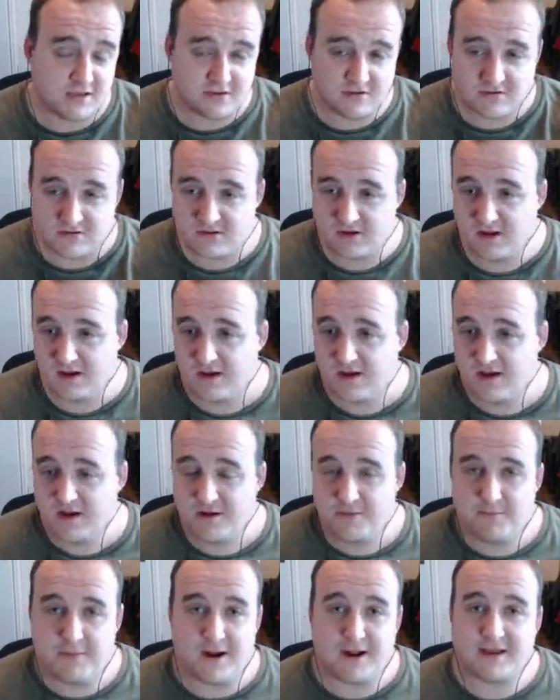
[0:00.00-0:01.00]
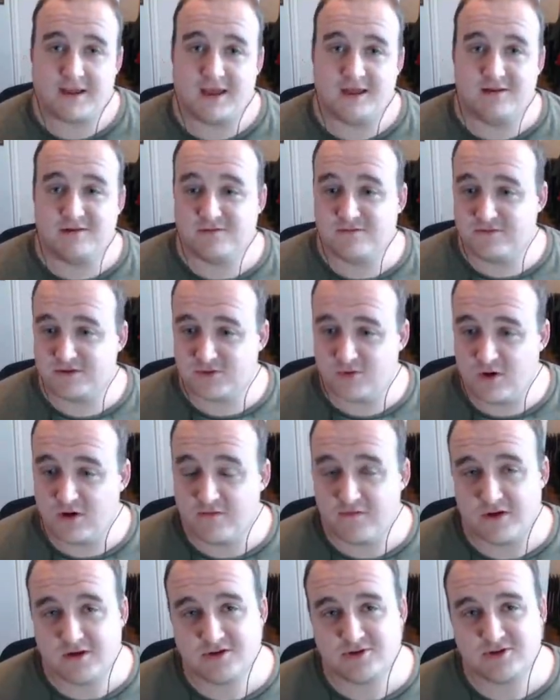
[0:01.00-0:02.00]
your back end for
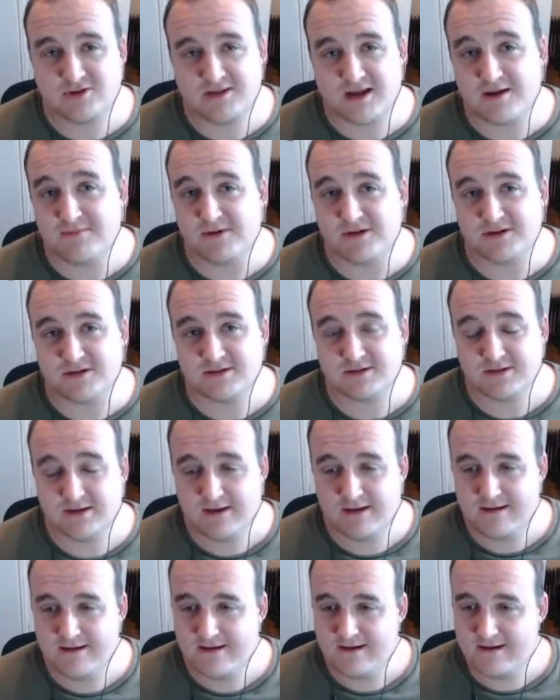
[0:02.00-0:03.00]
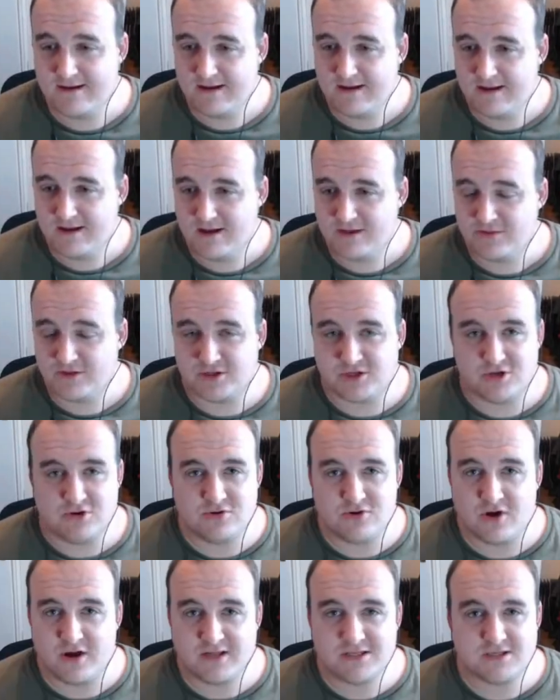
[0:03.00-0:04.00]
1200 damage. The
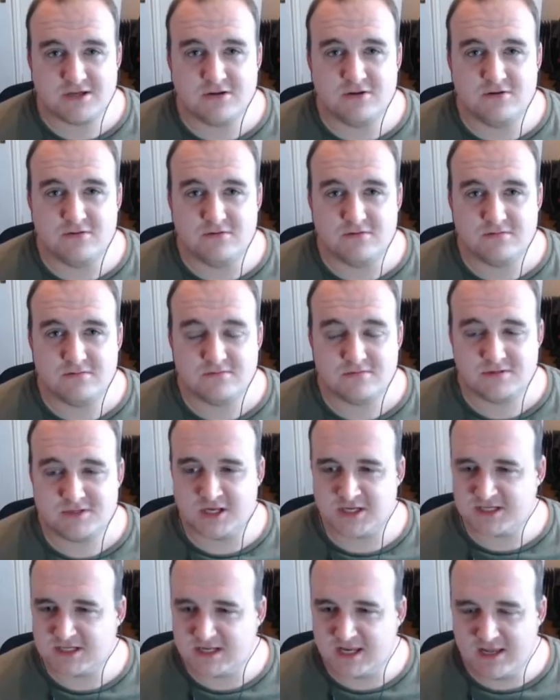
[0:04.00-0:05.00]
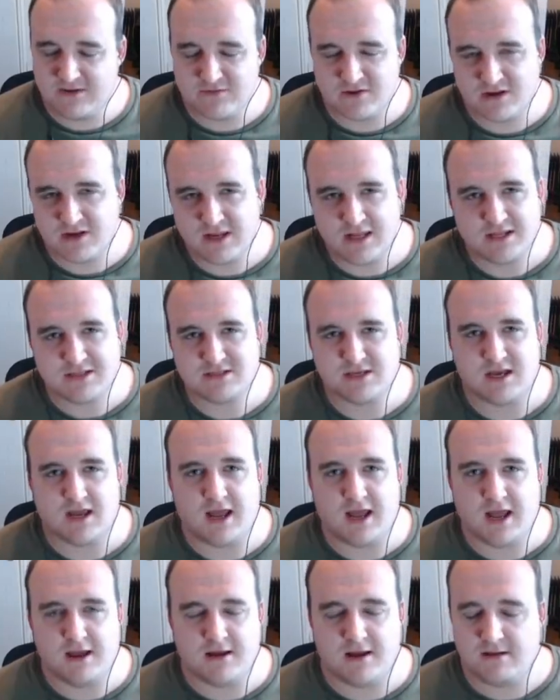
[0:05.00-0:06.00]
292 doesn't even need to...
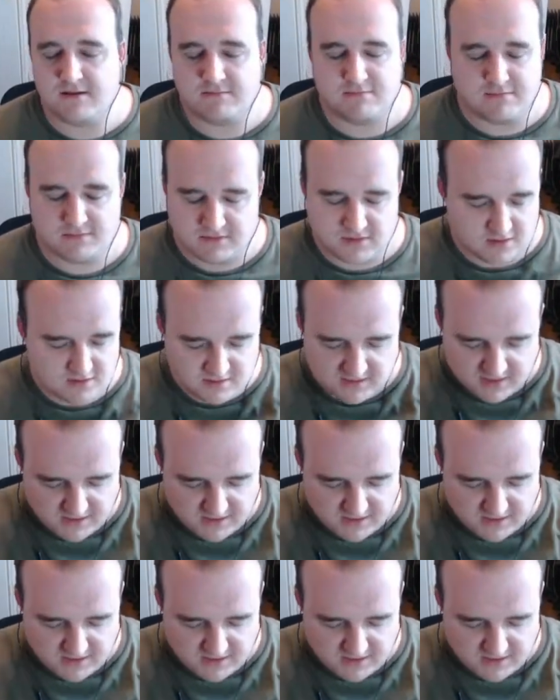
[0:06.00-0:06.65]
They